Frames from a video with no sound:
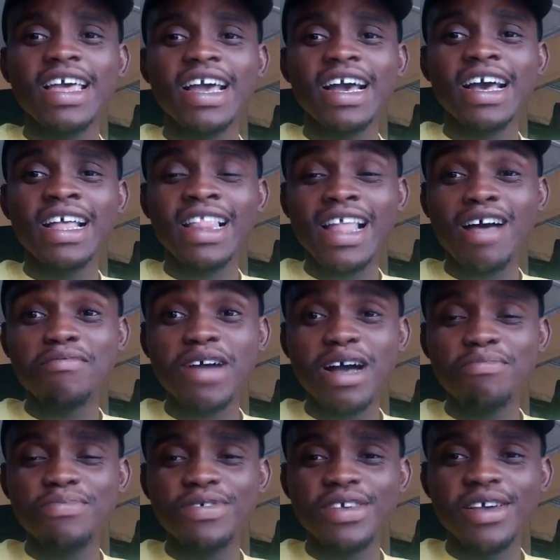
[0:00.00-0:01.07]
club
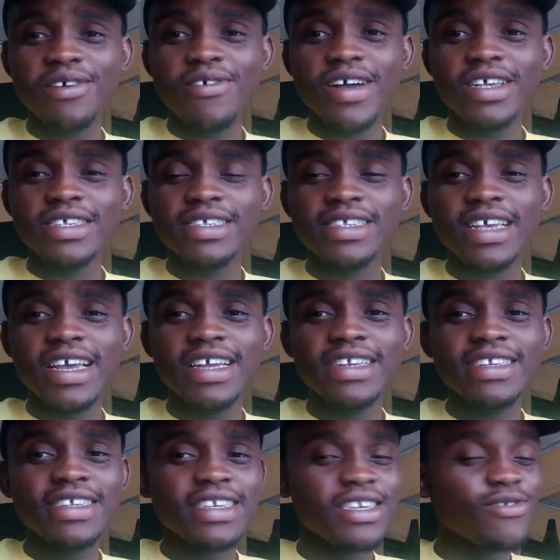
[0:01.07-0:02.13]
appearance,
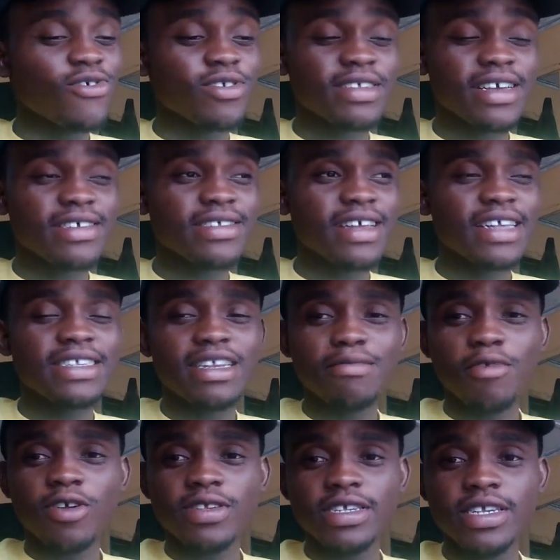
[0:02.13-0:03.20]
and he was excited
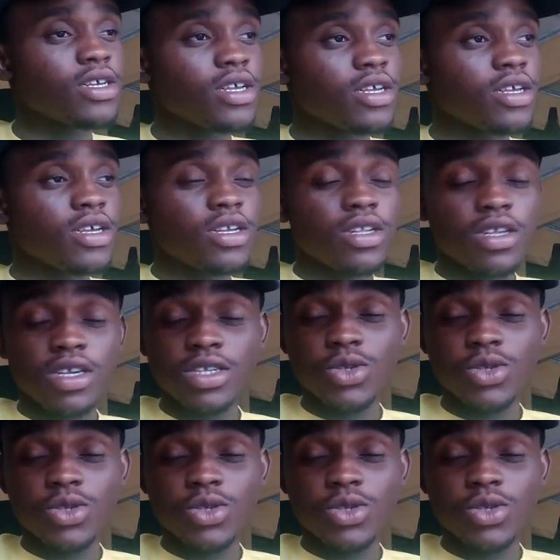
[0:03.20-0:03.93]
about it. He